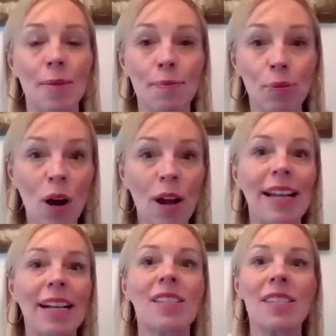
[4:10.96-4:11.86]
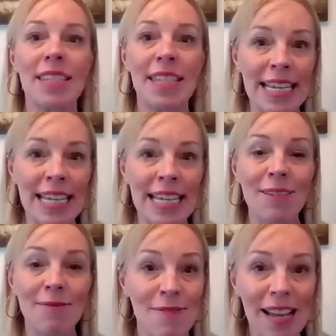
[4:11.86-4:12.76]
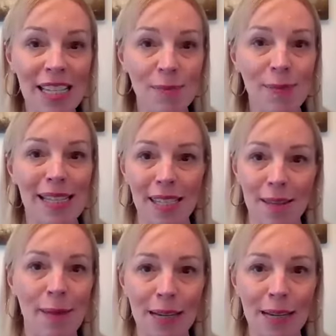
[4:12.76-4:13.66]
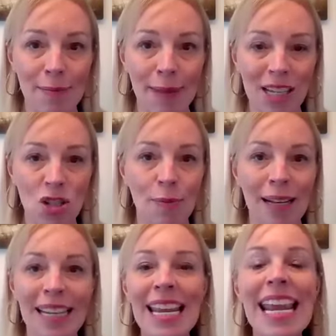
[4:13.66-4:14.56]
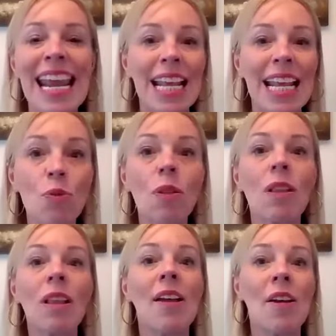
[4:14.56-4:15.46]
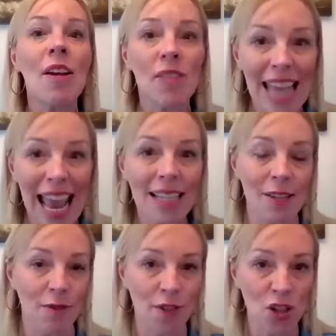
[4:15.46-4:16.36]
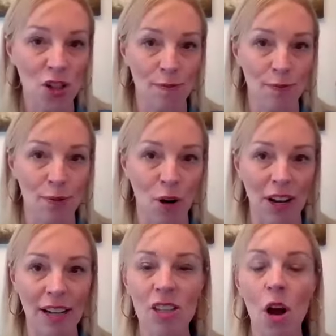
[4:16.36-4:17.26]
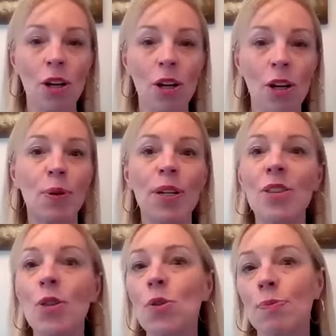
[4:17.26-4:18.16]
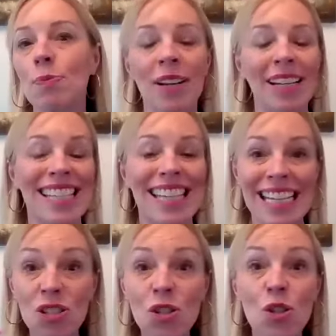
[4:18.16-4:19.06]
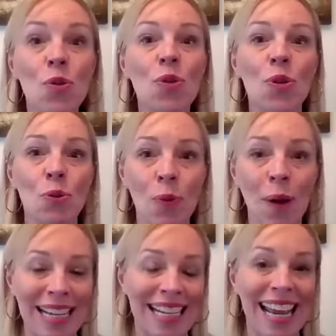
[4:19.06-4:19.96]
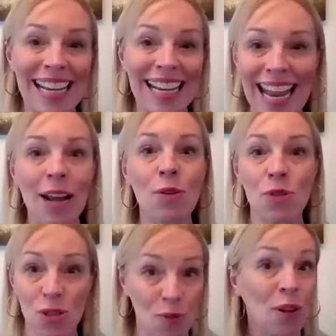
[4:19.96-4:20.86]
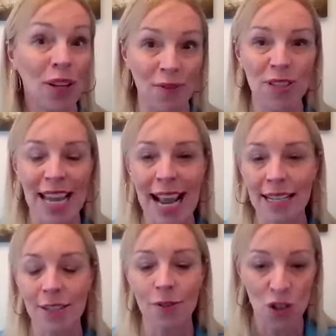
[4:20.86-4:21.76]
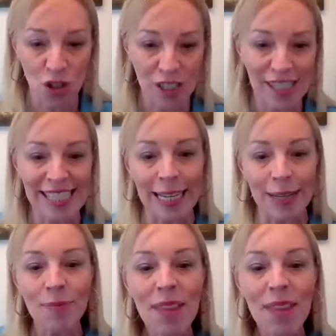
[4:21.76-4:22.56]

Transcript: products, the investments, the money management. It's, well, tax efficient products. Are you putting those products into the right accounts? So looking for tax efficiency.